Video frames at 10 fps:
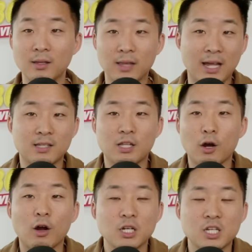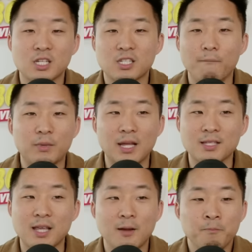Like, there are just some
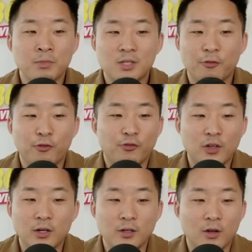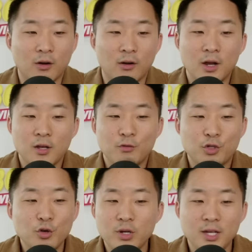things that to fulfill your
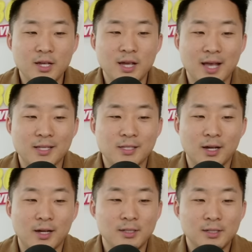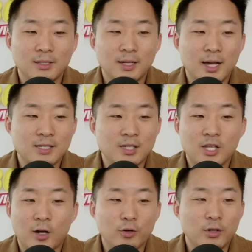duty as a as a
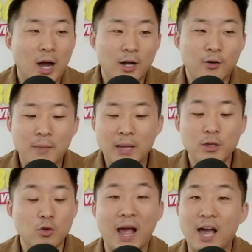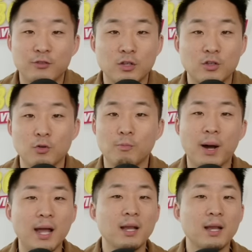son or daughter, maybe you have to do. But that's